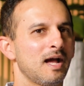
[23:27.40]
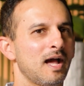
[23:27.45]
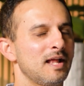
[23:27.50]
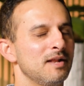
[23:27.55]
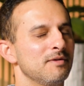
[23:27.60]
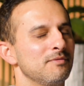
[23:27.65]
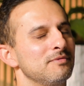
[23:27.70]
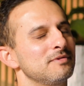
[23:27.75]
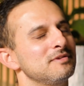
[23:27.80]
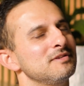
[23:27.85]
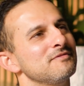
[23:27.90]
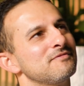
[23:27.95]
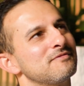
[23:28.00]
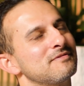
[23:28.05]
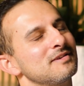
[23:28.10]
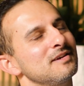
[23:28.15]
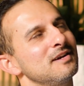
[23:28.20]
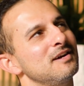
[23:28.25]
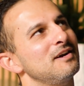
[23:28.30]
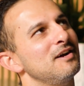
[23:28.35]
And it wouldn't
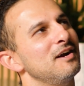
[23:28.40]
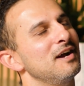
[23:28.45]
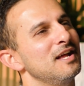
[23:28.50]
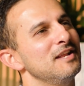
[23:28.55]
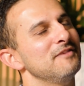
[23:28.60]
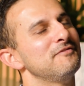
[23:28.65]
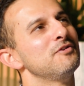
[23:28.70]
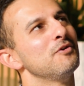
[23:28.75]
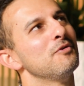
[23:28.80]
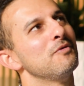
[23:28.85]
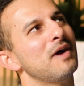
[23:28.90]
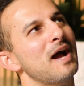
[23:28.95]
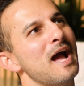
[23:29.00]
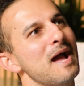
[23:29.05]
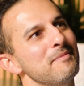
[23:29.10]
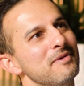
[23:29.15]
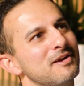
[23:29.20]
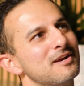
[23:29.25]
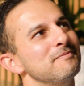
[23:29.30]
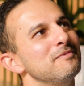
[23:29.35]
have, and if you were
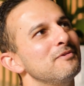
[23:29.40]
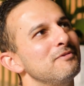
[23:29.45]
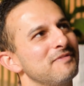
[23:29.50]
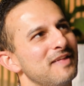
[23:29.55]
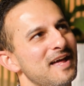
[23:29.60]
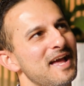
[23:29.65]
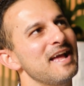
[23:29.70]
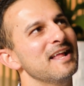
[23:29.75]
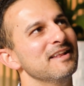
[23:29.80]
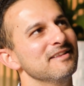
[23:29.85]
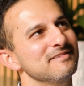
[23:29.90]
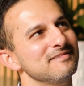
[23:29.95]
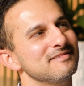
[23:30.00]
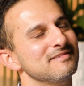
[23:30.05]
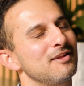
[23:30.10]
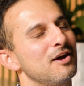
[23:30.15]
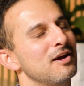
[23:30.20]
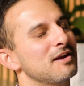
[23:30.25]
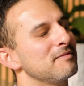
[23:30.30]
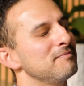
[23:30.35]
amicable then,
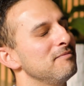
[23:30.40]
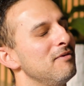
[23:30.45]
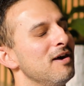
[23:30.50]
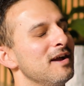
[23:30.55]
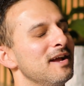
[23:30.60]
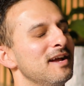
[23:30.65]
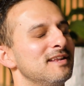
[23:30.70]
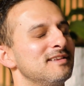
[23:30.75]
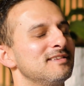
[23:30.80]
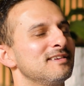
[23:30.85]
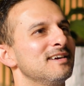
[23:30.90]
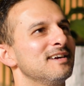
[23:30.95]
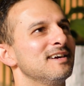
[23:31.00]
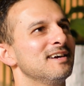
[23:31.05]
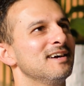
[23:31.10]
like in my head.